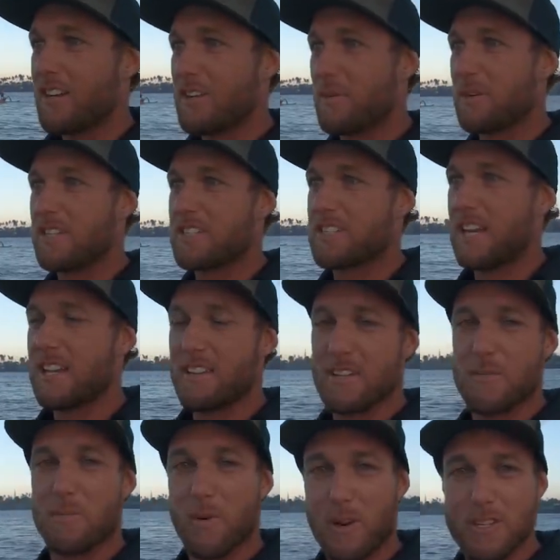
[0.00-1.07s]
you would have seen that
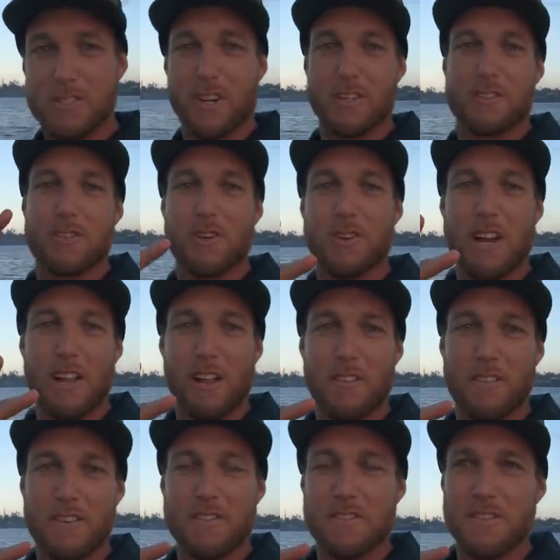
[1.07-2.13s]
the boys got two
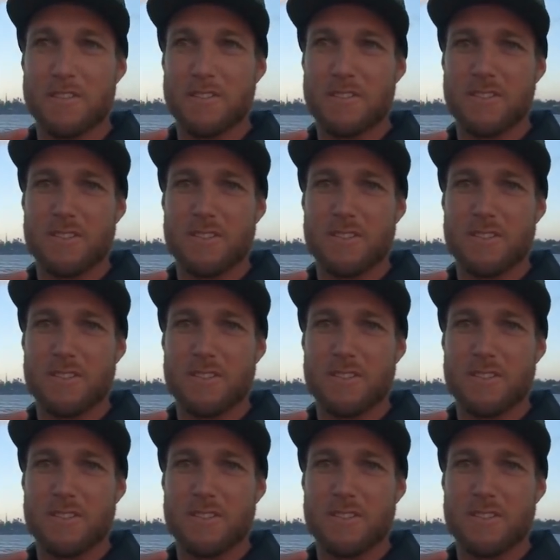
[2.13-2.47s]
yellowfin